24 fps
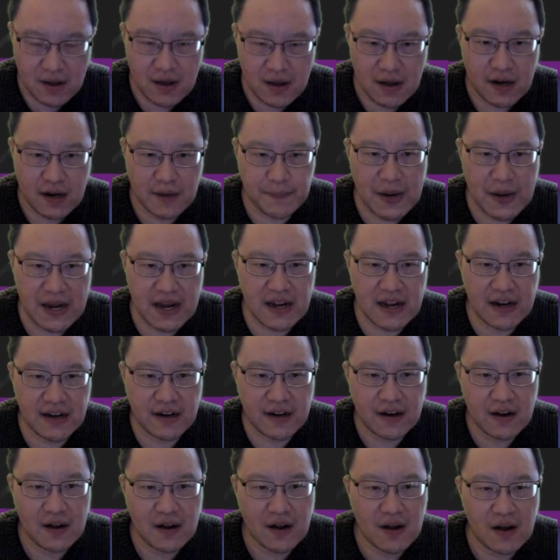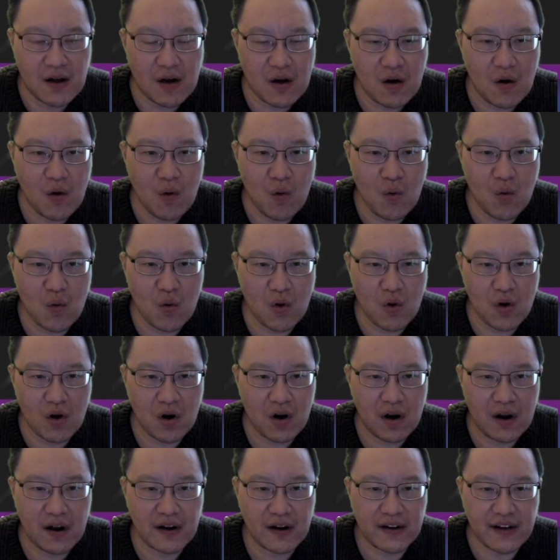space
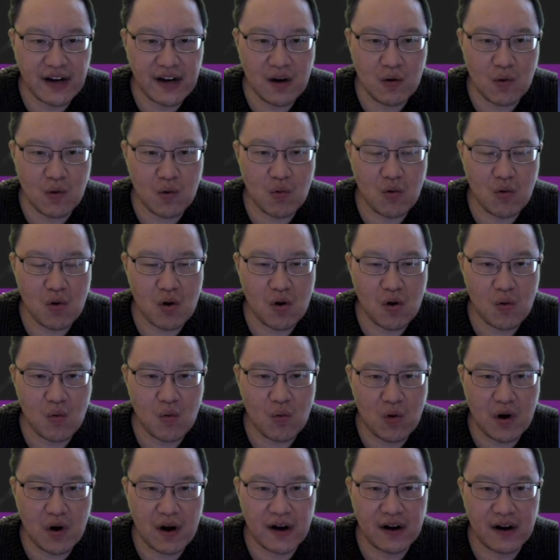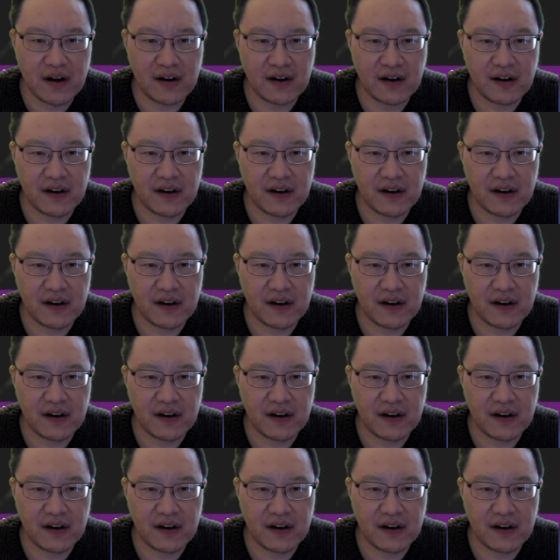or single quote one